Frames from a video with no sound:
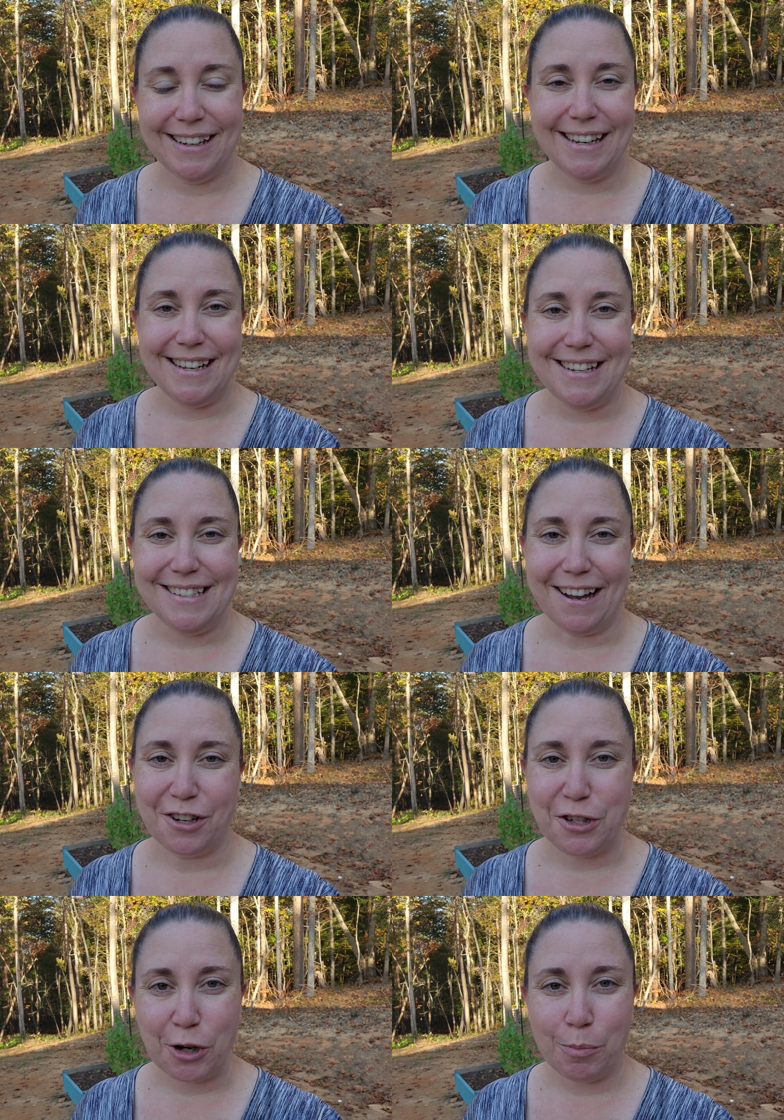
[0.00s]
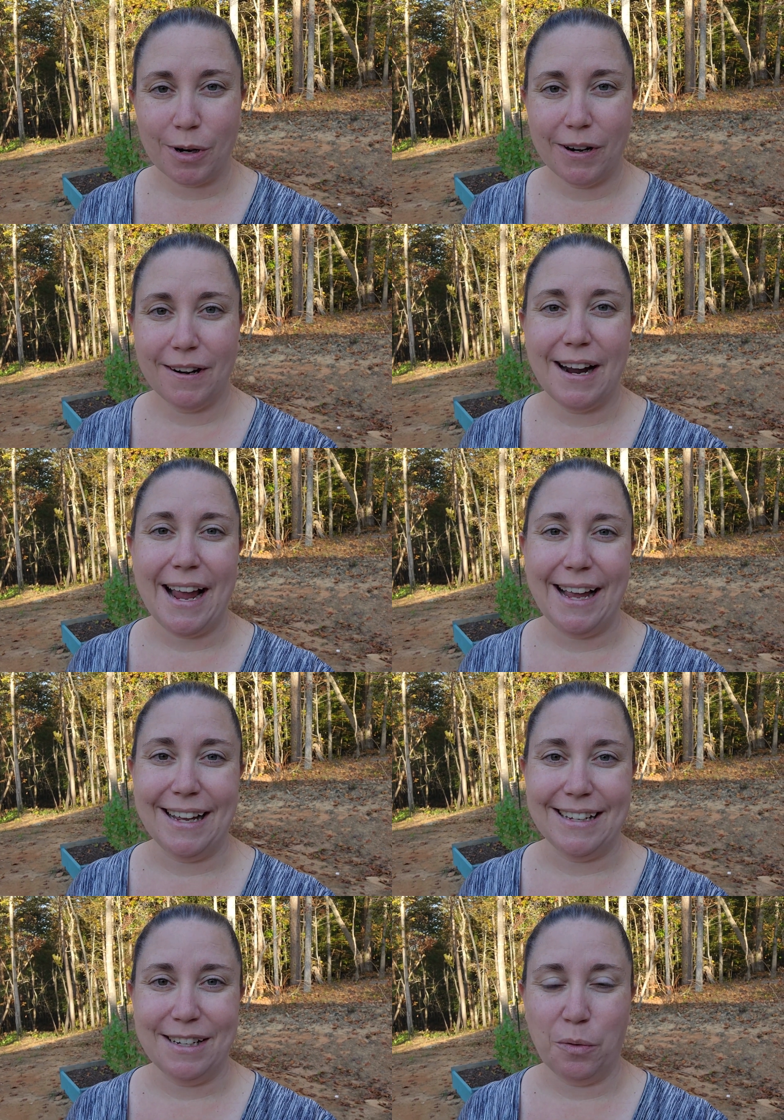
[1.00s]
It is October
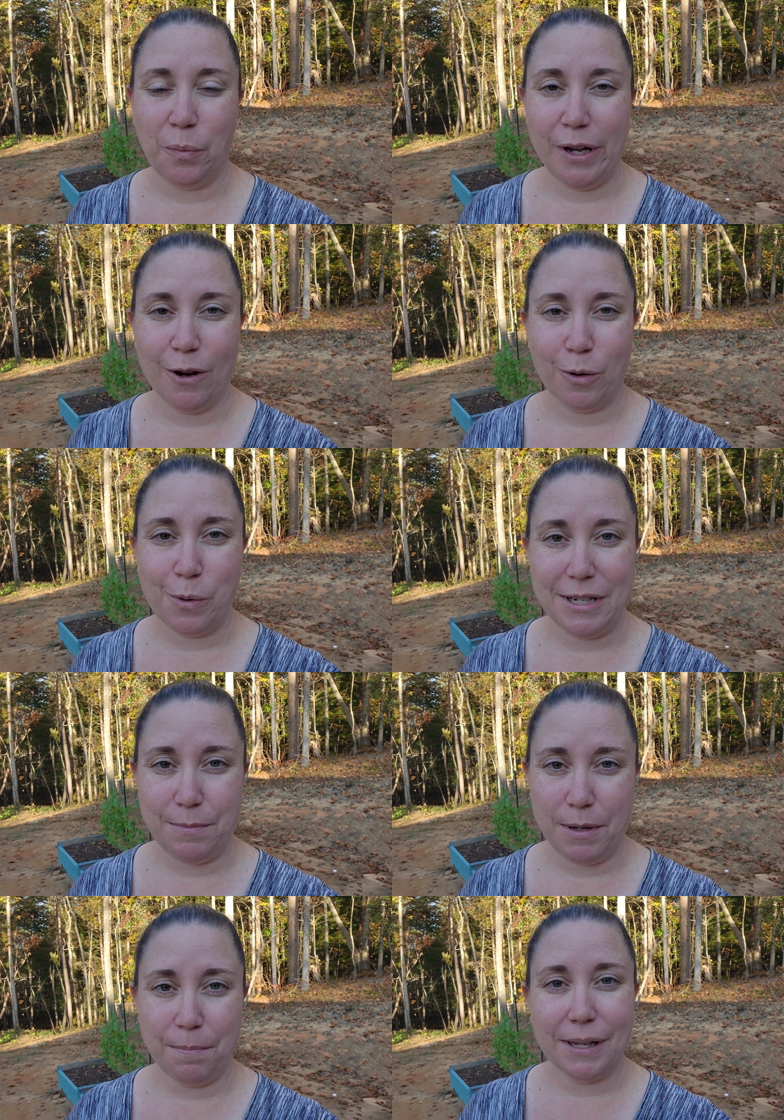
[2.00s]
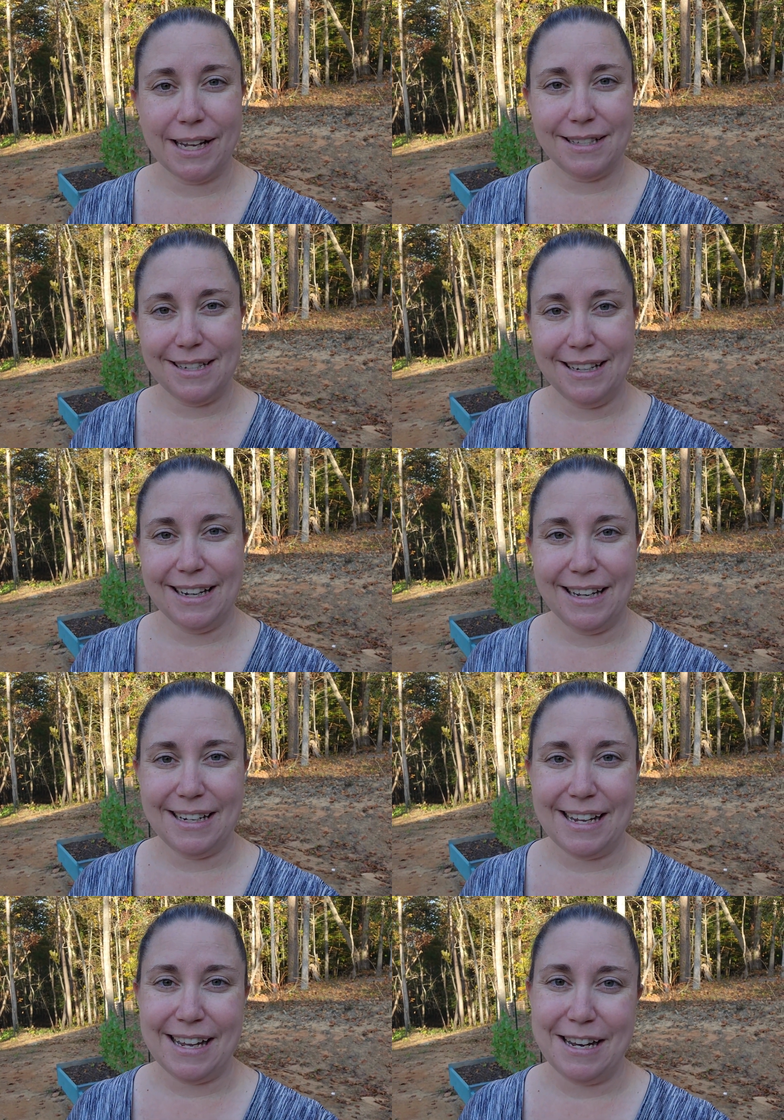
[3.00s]
and we are going to be planting
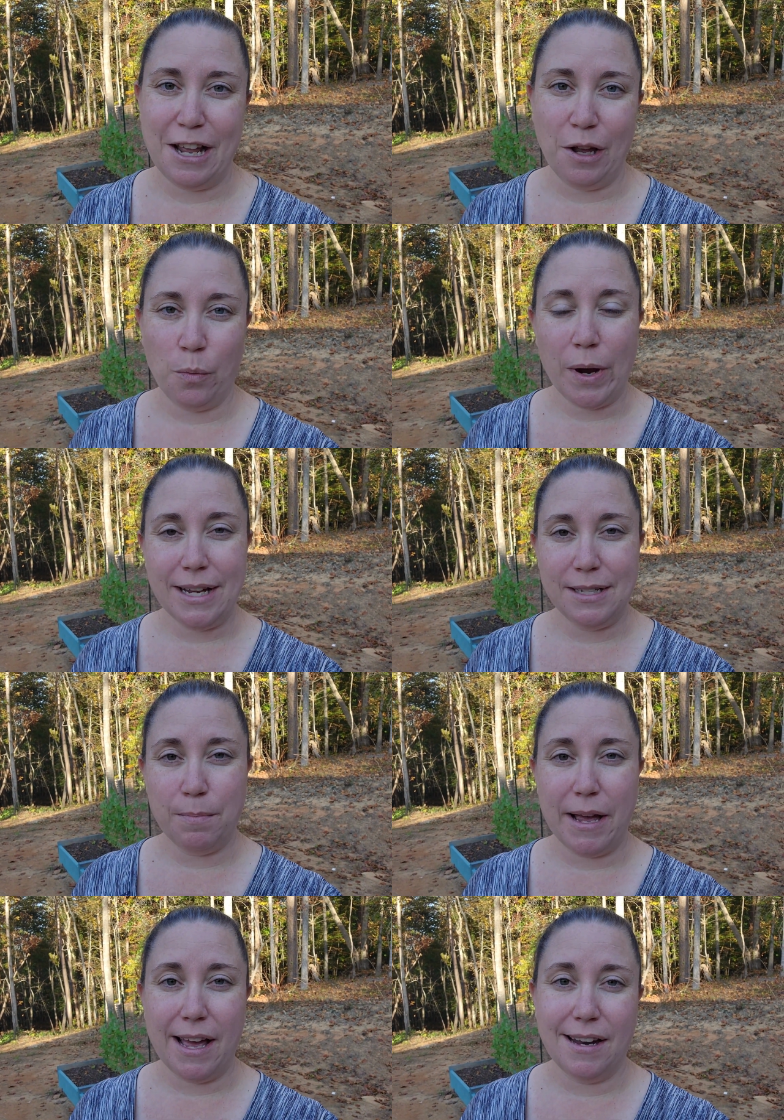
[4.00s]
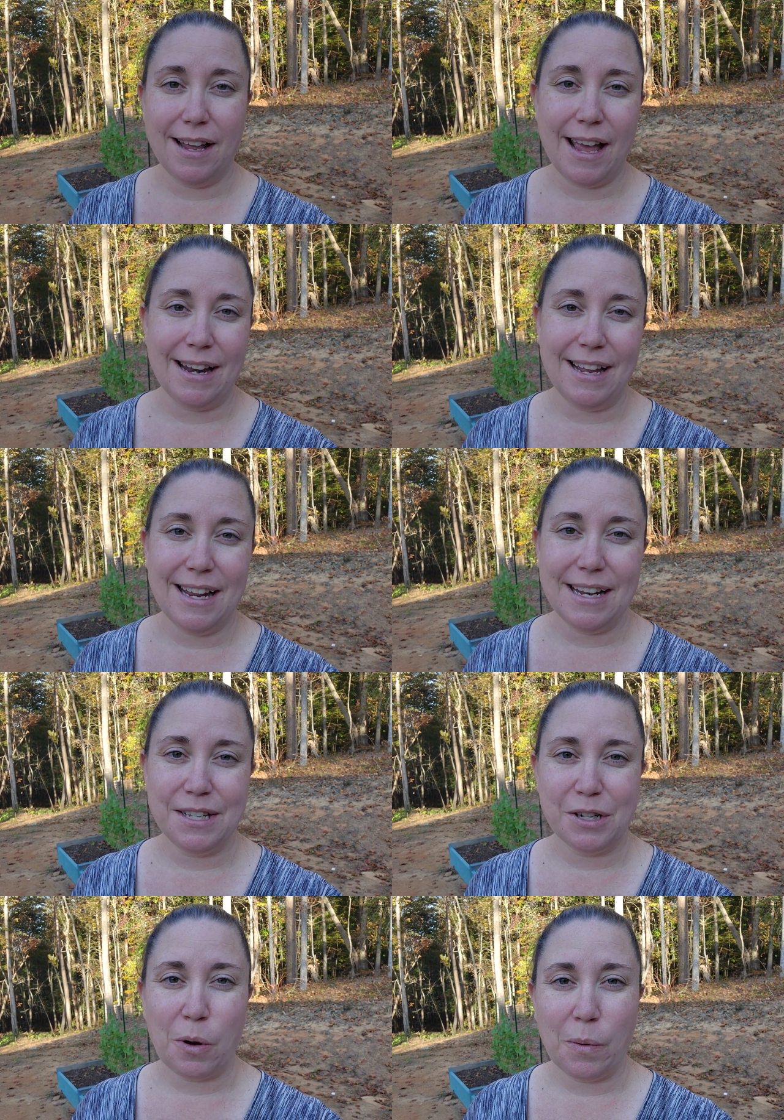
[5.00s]
it in a raised bed, and it
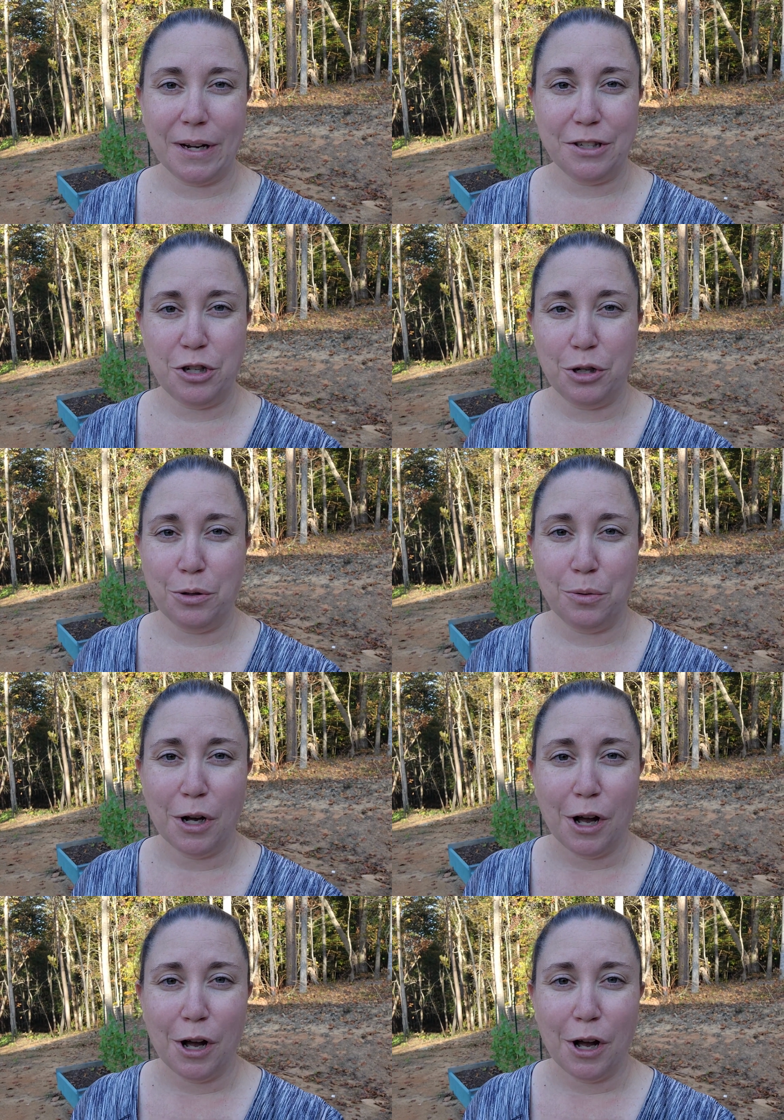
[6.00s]
is going to